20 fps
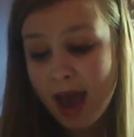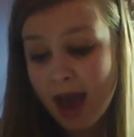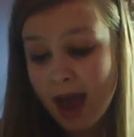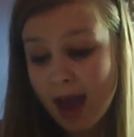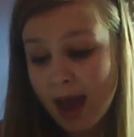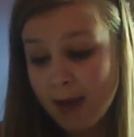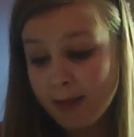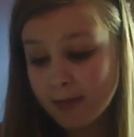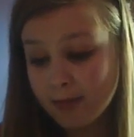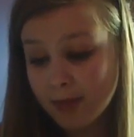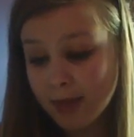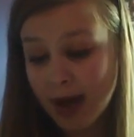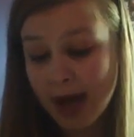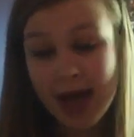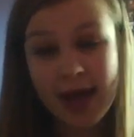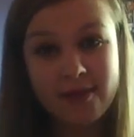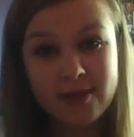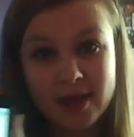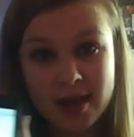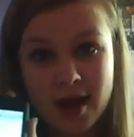But I
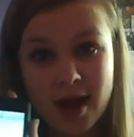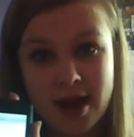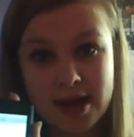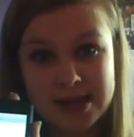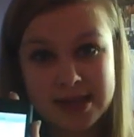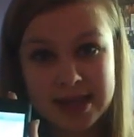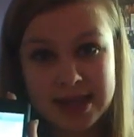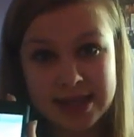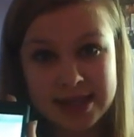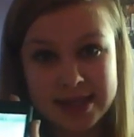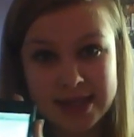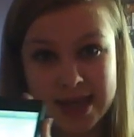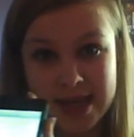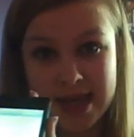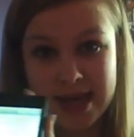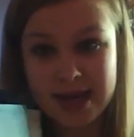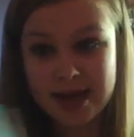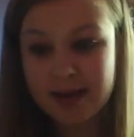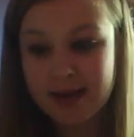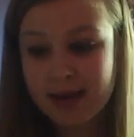have the cast list
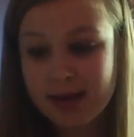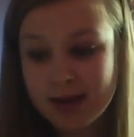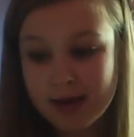here.